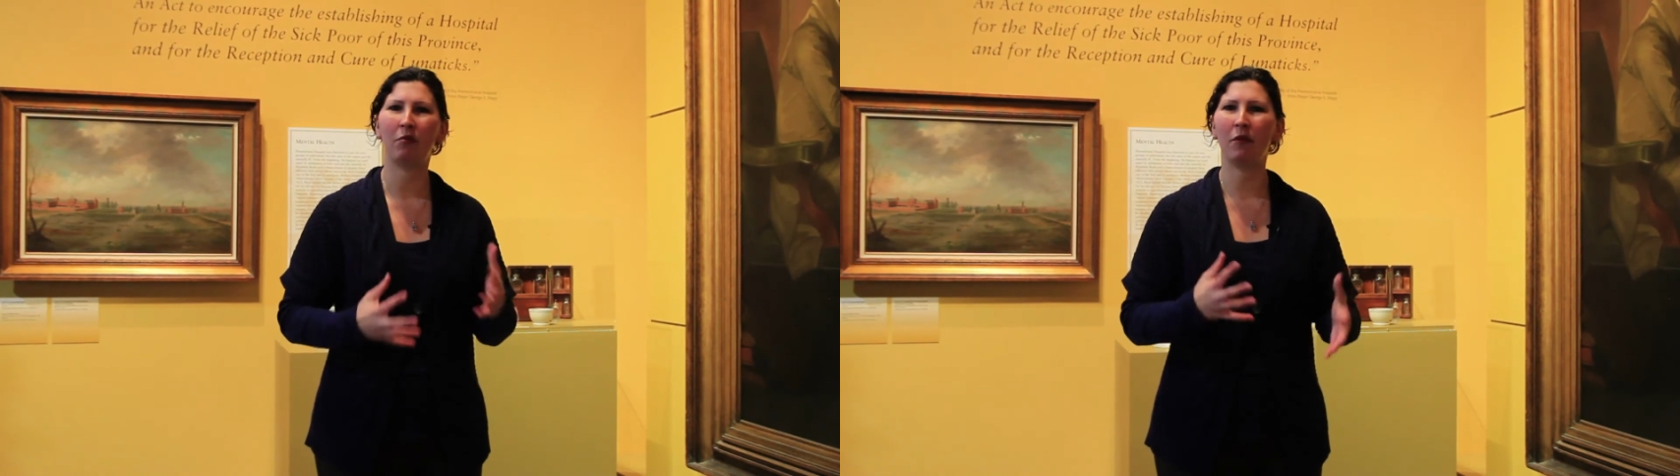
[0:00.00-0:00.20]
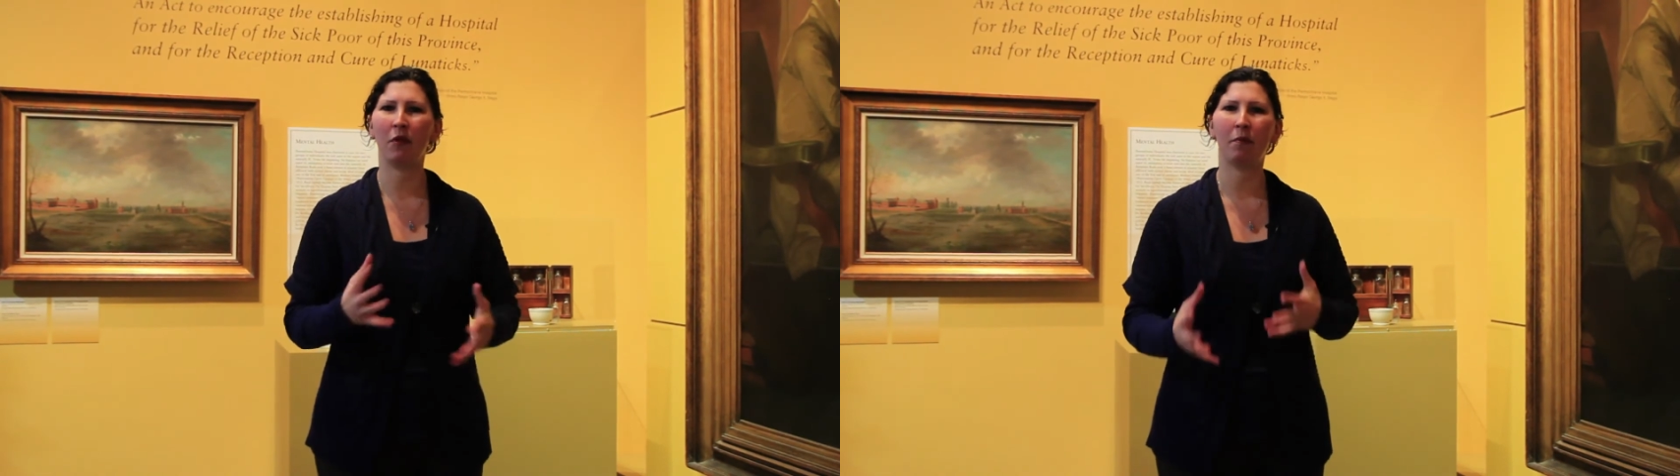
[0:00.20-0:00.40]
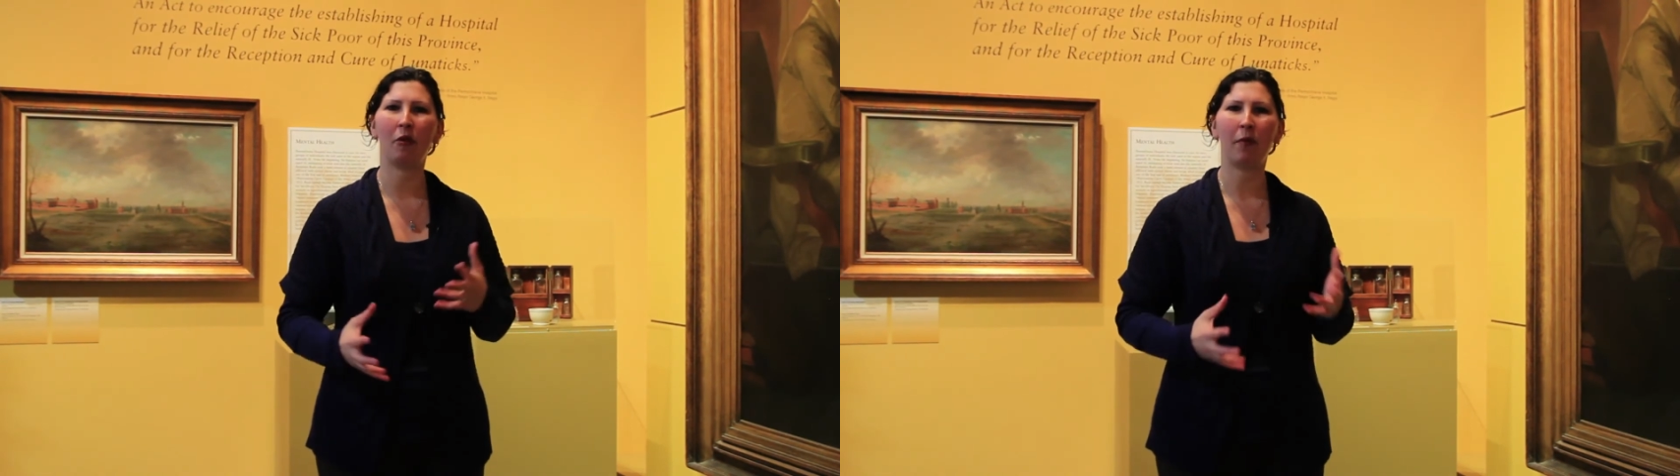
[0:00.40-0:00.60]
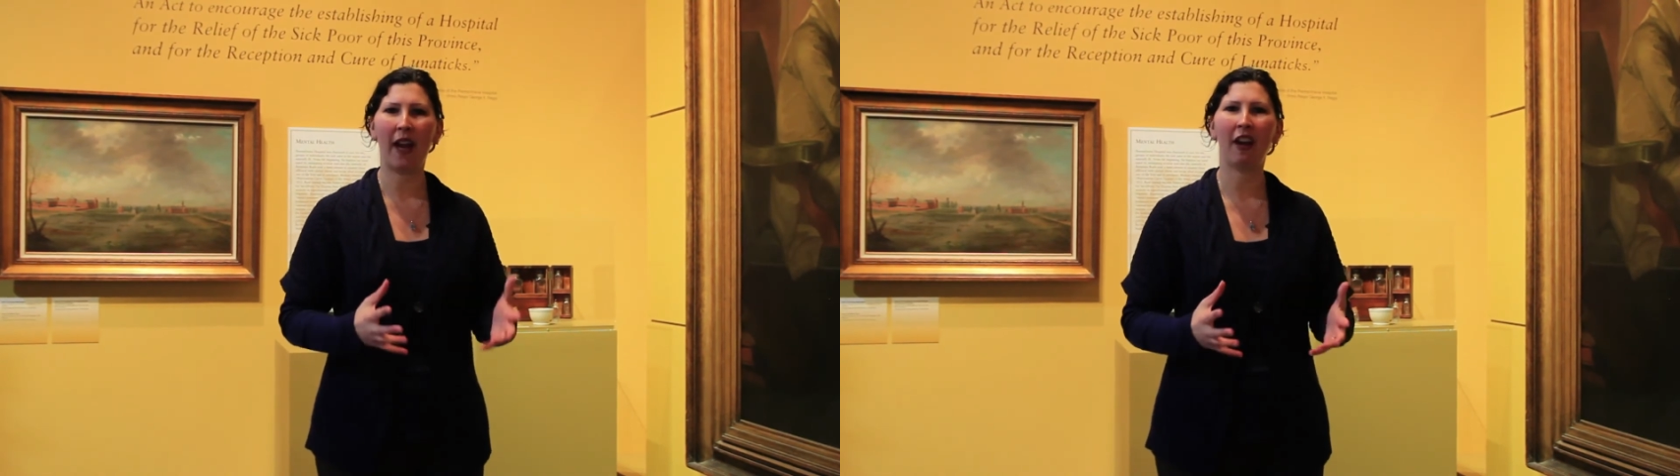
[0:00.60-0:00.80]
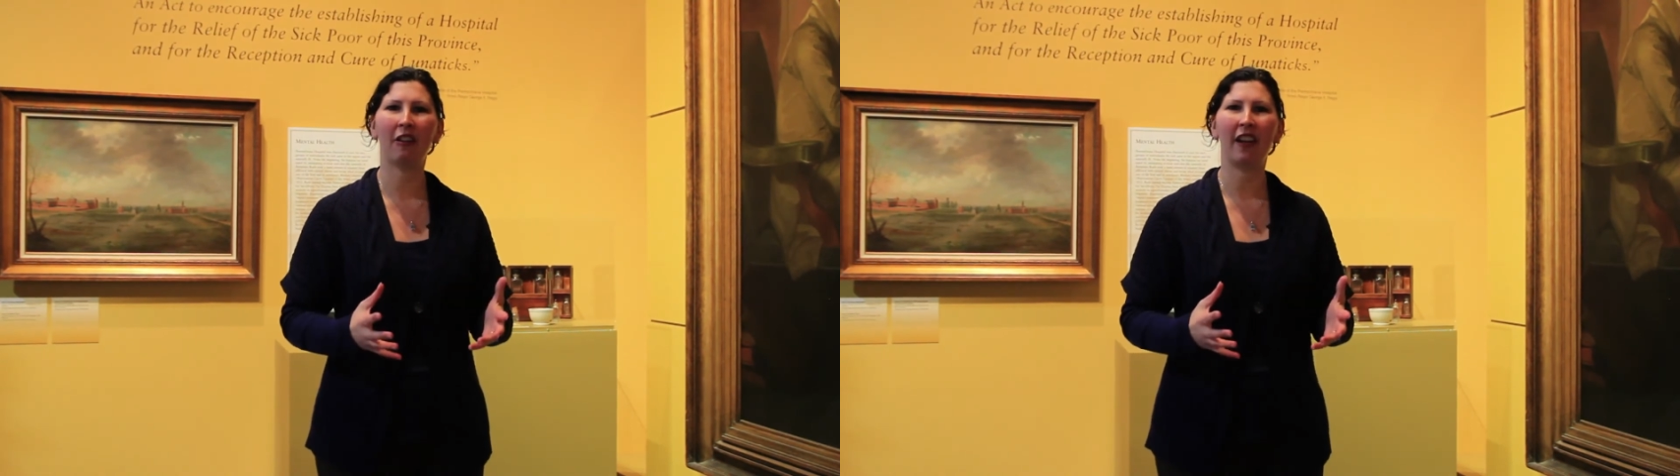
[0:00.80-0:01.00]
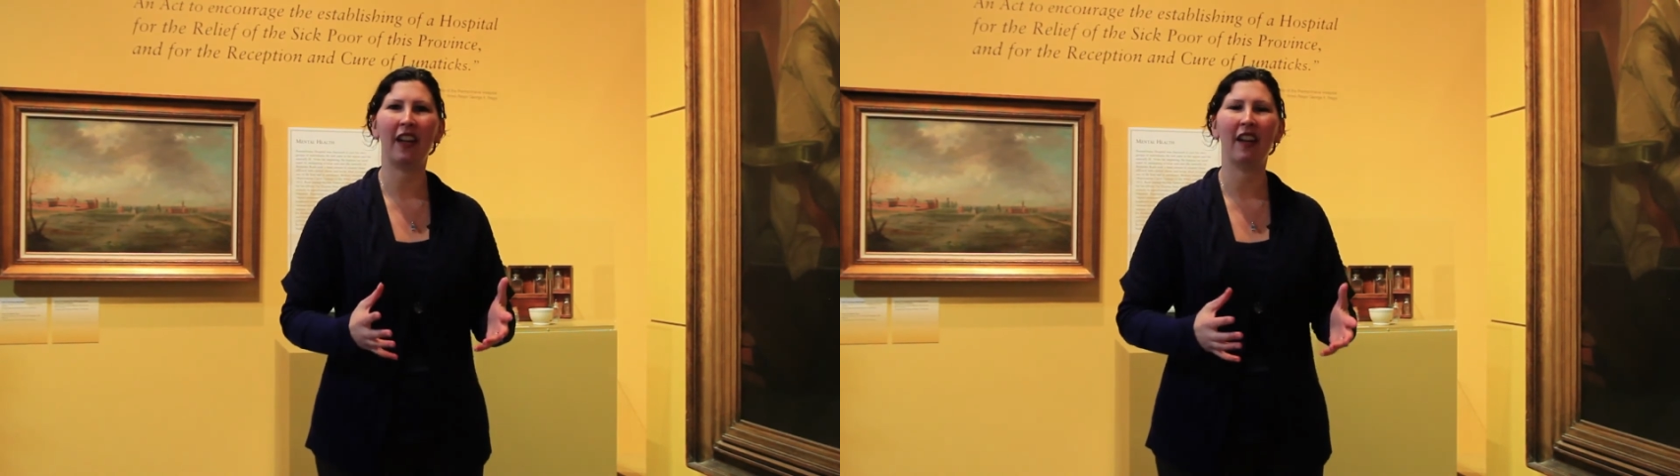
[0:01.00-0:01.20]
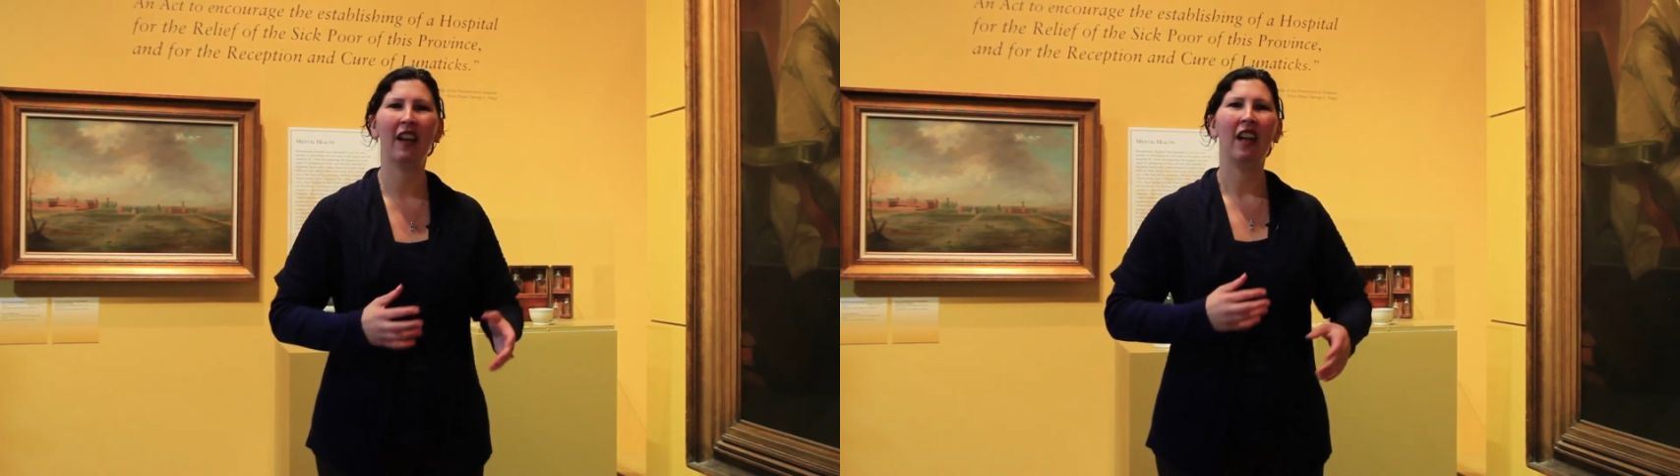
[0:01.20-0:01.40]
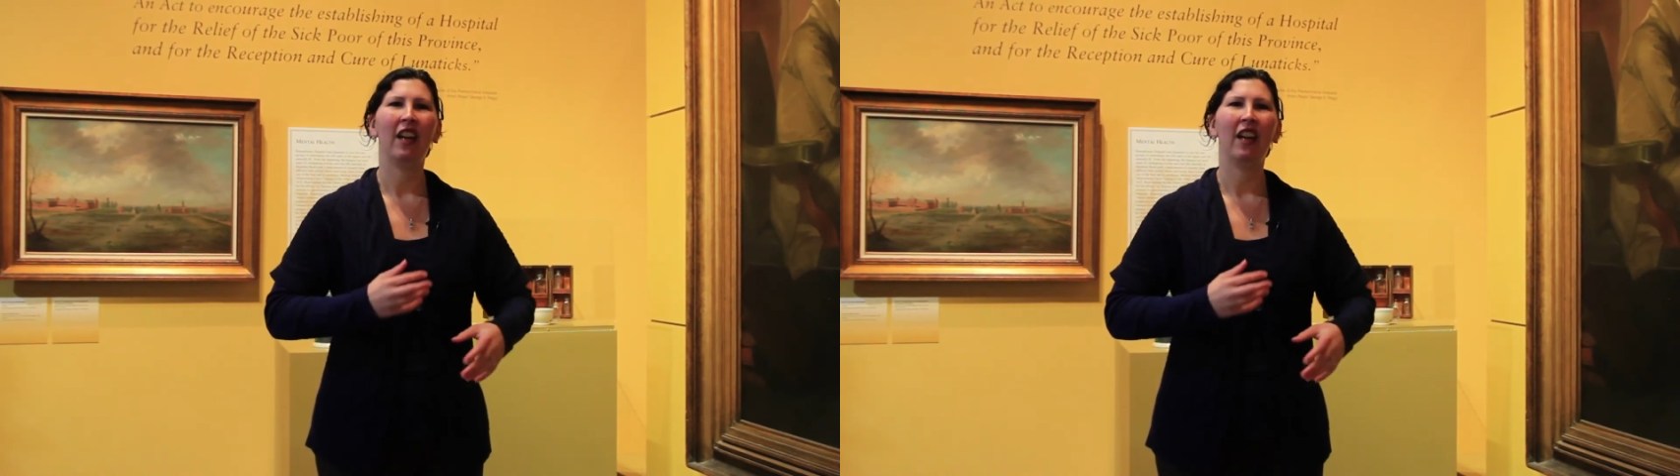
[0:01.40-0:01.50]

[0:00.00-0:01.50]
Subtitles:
we were preparing